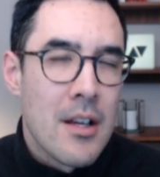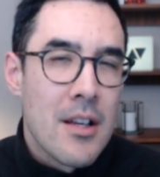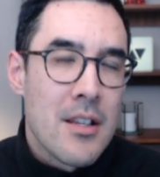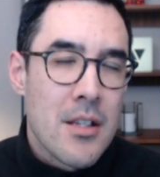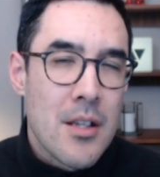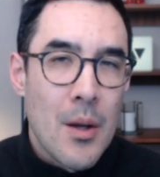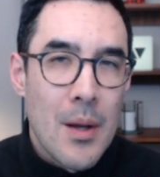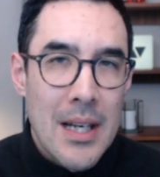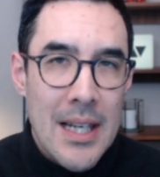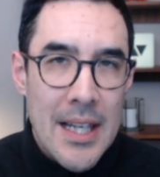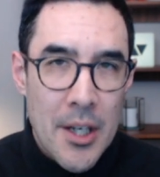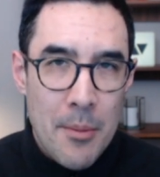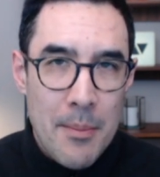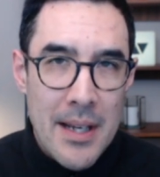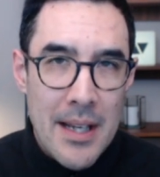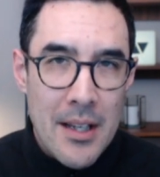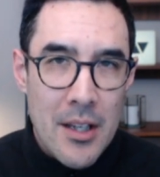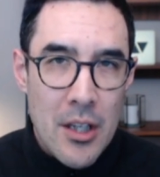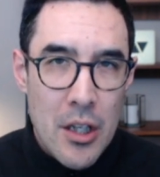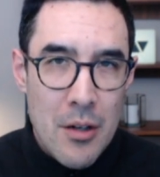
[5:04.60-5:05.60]
So a little
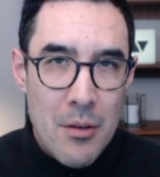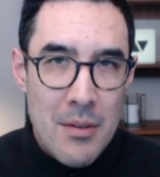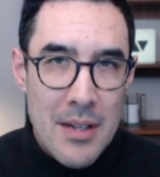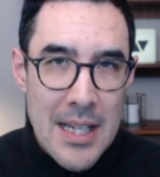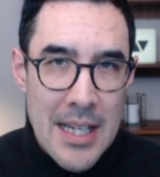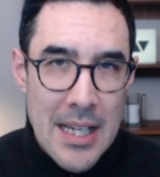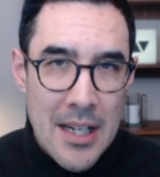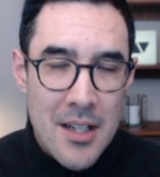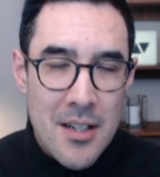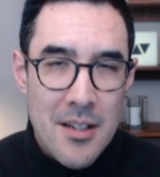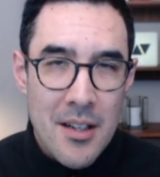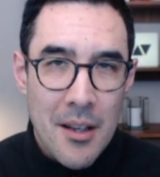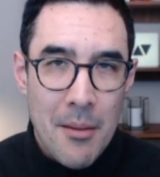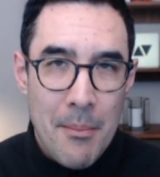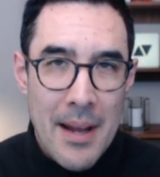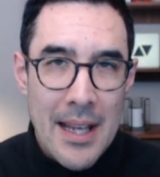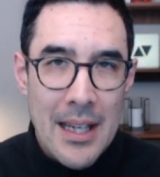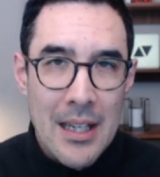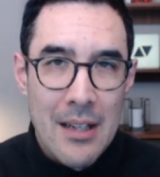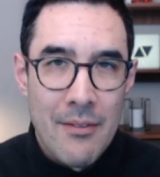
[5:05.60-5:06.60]
bit unique to the
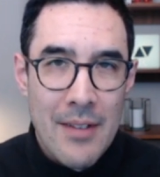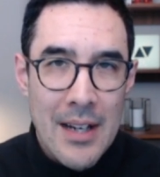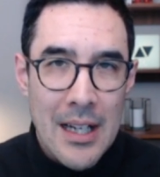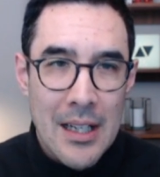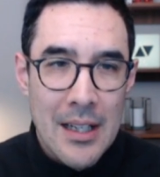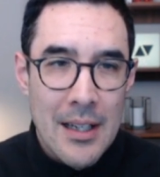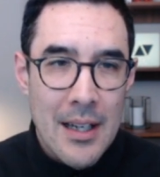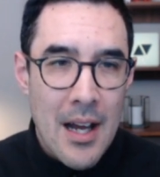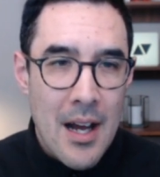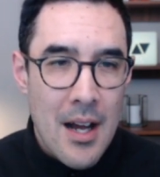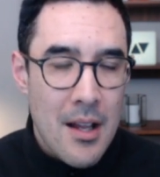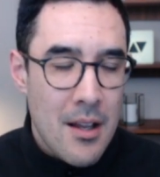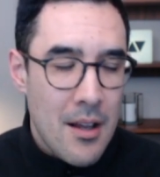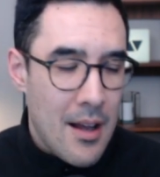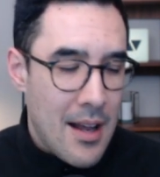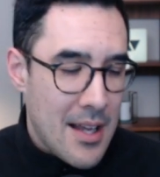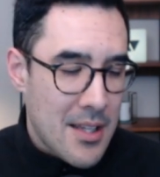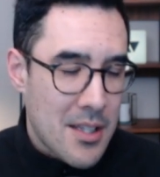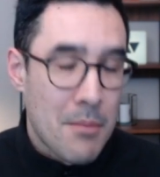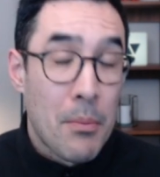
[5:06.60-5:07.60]
Bank of England,
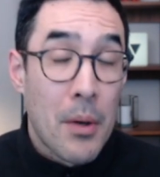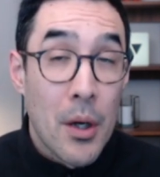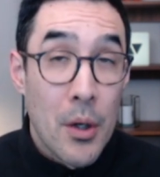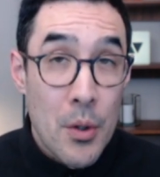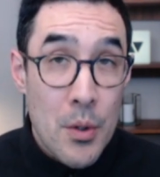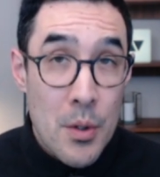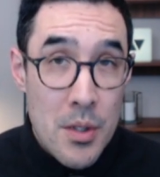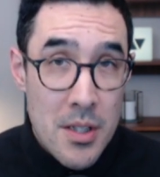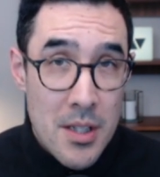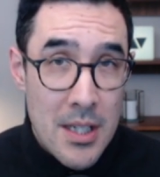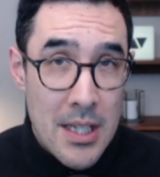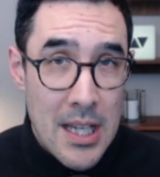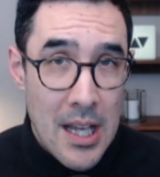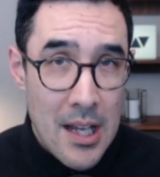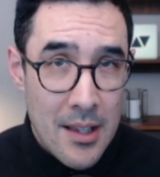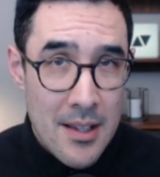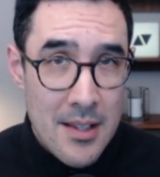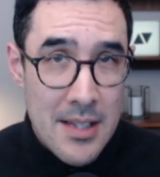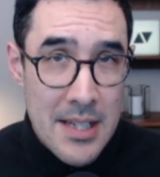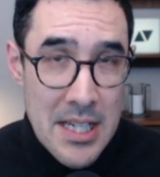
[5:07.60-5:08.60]
as opposed to the
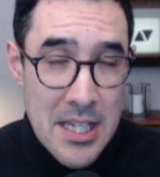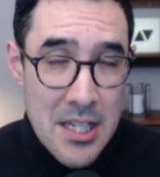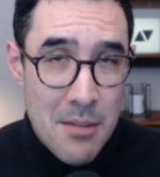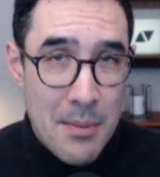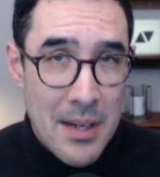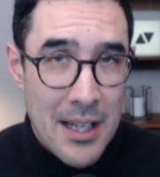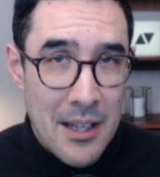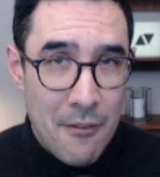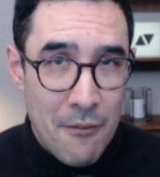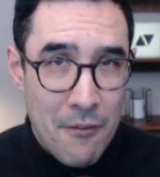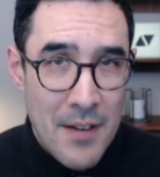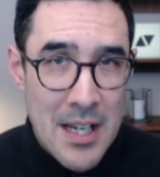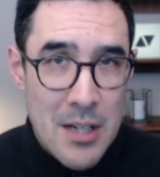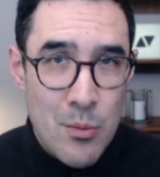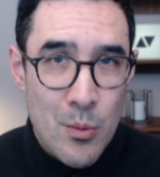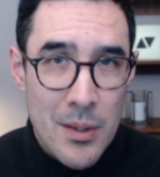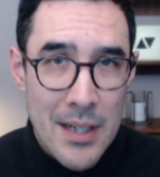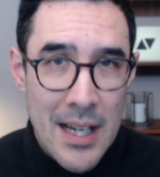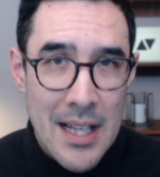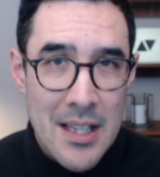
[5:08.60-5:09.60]
others ECB and the Fed
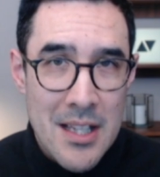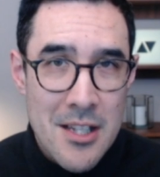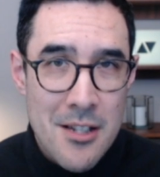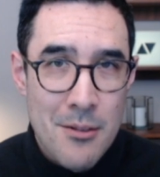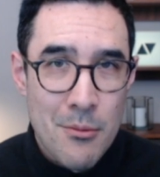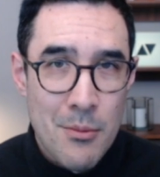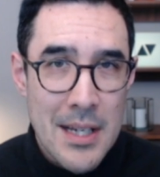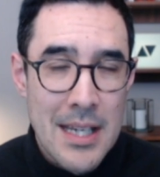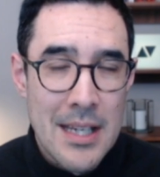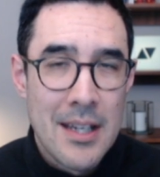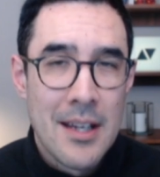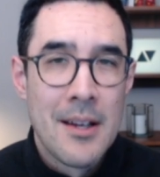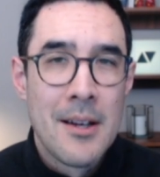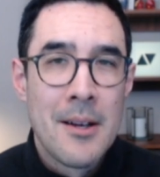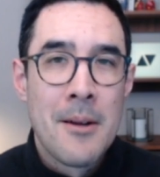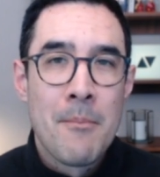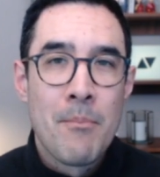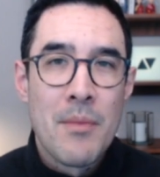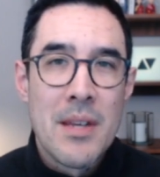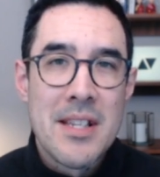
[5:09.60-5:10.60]
will get this week,
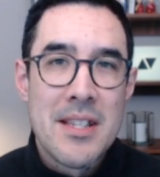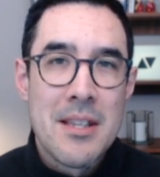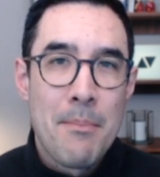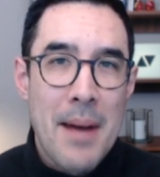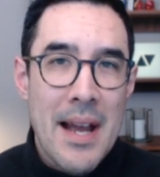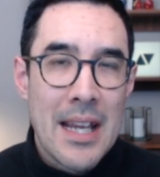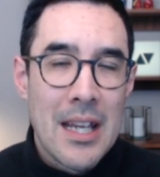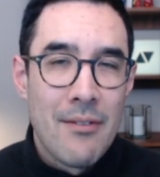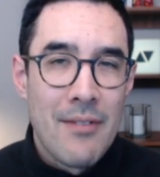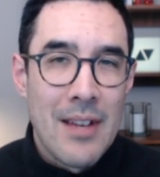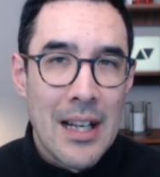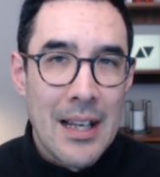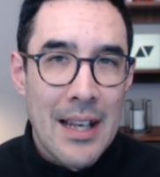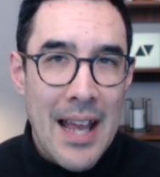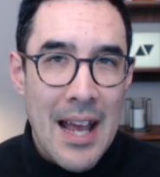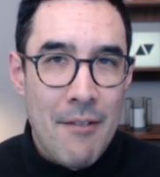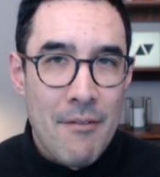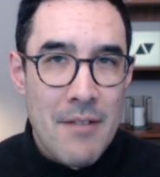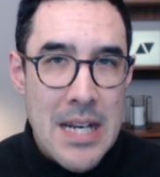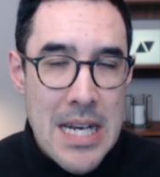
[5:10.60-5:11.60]
is the Bank of England
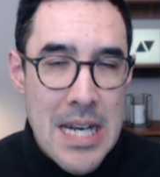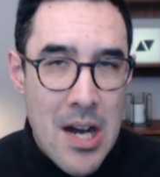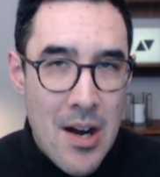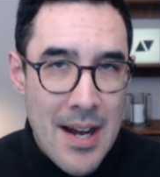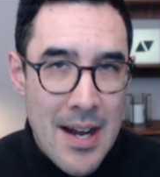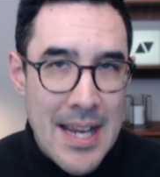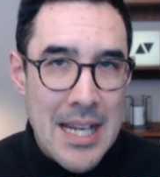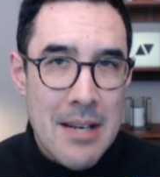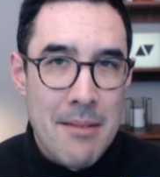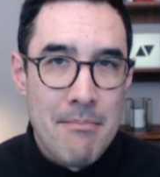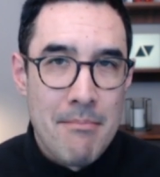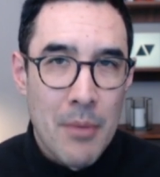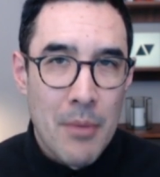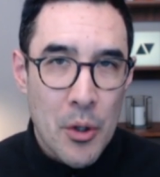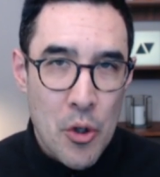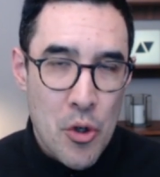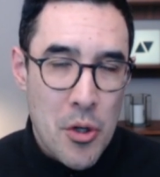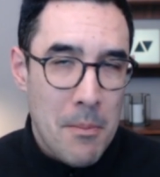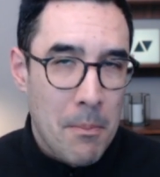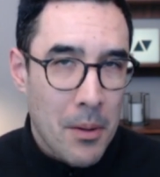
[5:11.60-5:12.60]
have 9
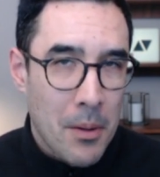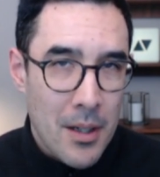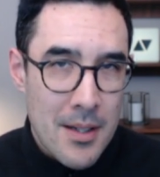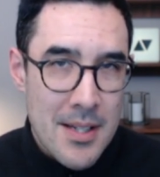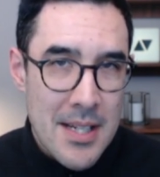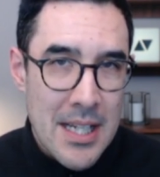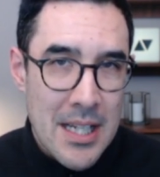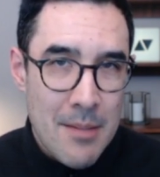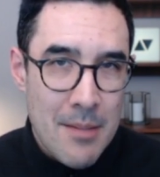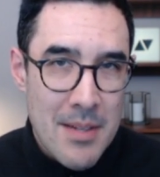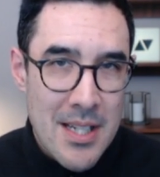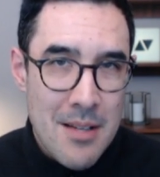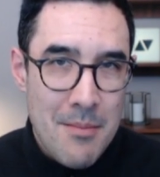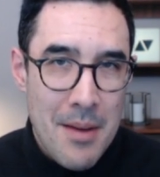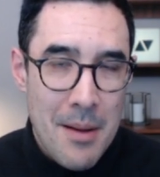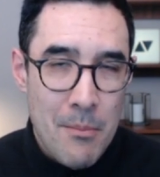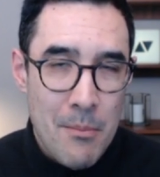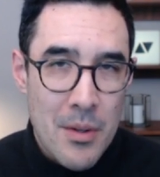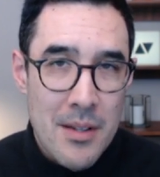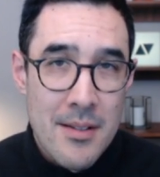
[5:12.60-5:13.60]
monetary policy committee
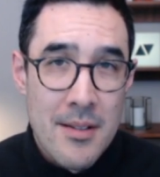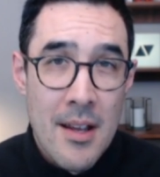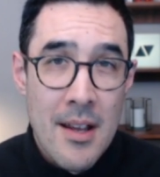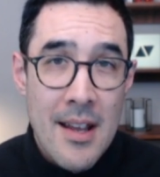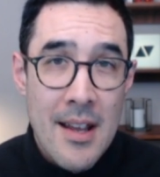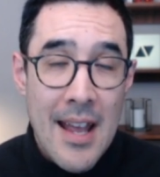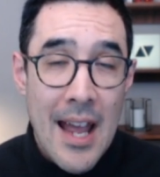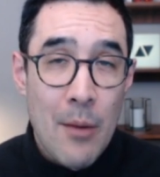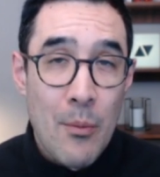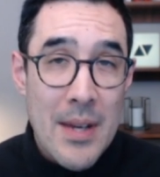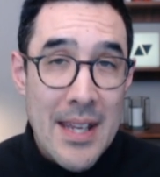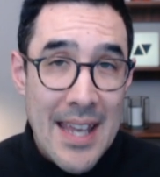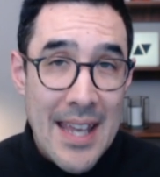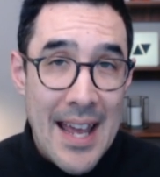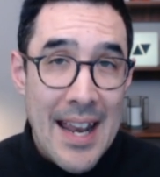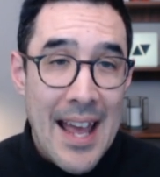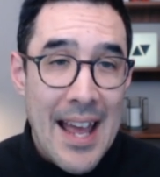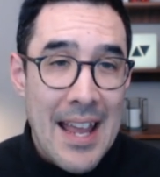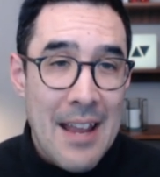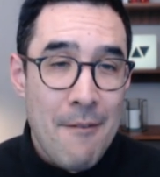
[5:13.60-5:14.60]
members, and we
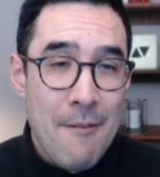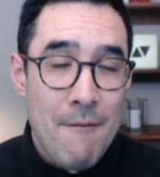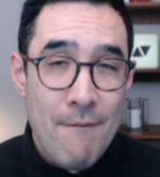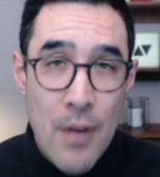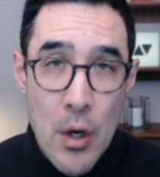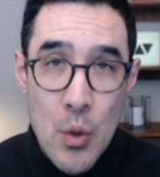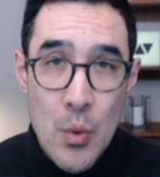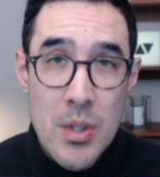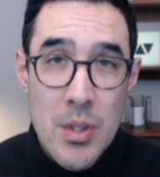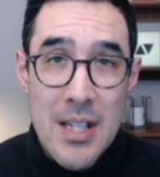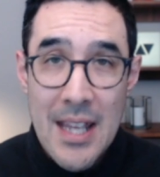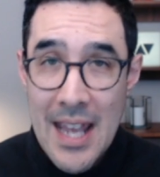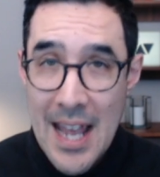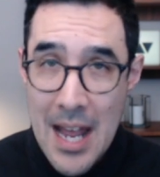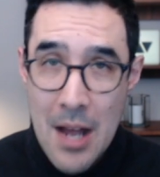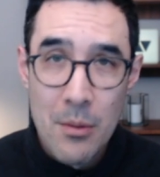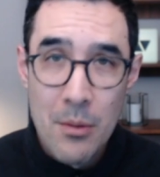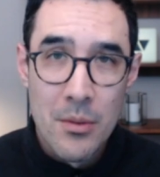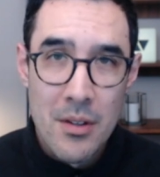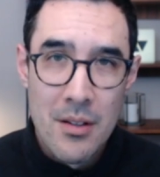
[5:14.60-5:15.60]
get a vote
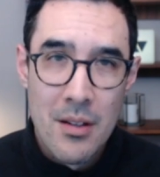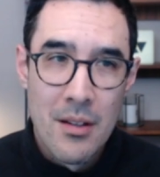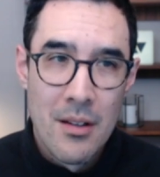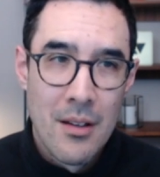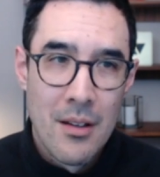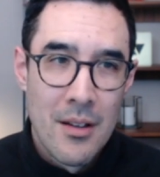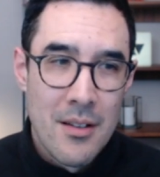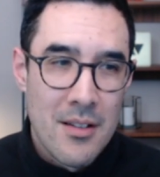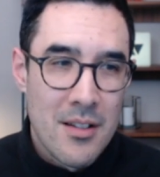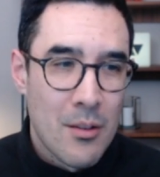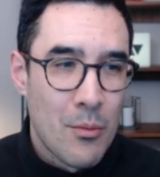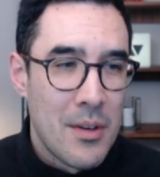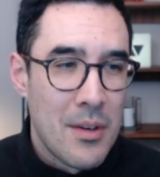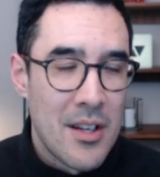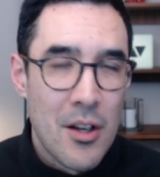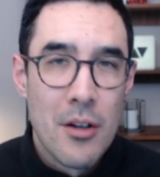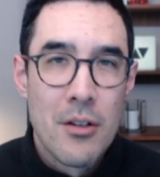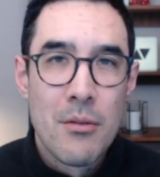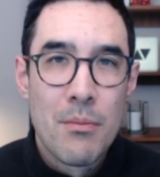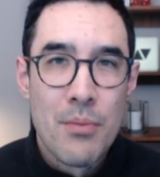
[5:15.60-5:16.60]
count. So we
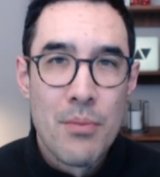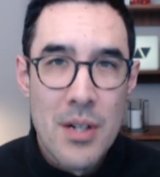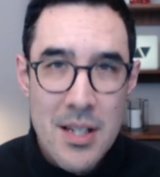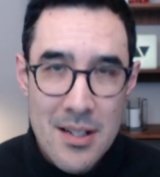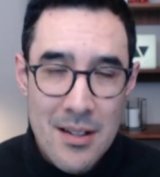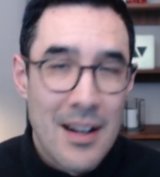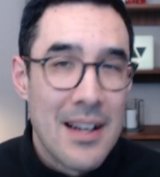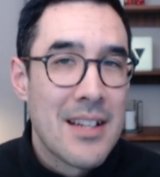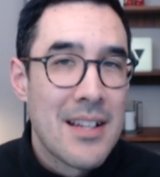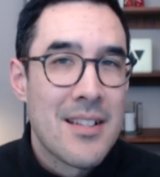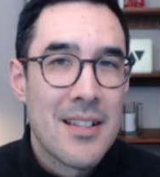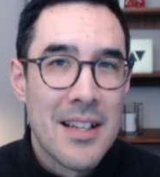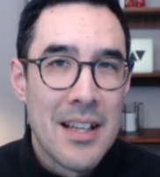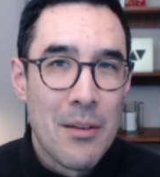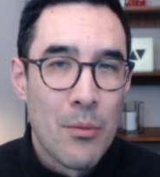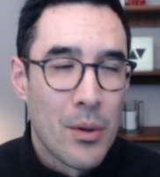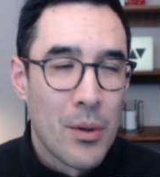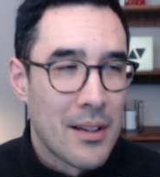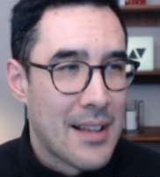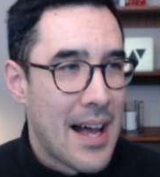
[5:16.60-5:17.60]
know
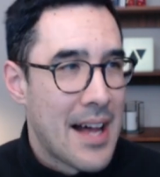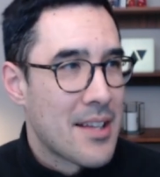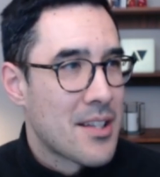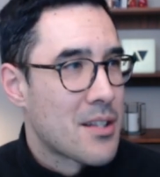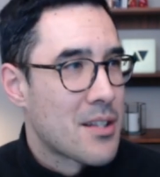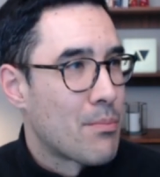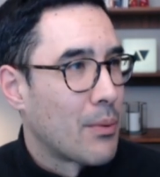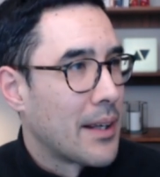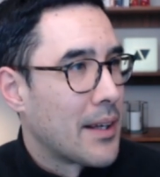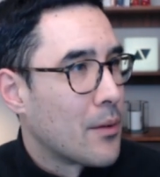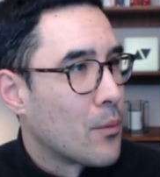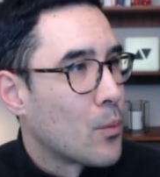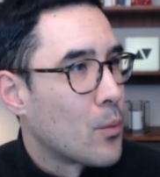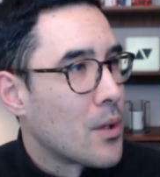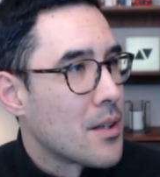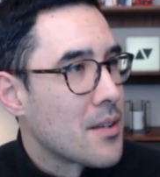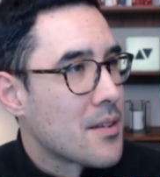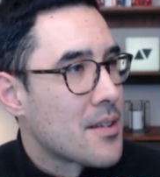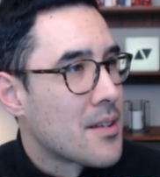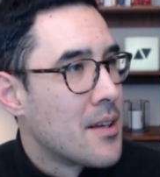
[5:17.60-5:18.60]
precisely what that split
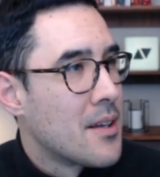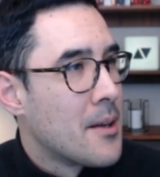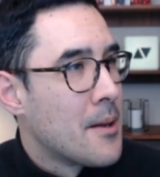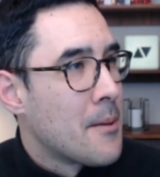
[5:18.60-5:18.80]
was.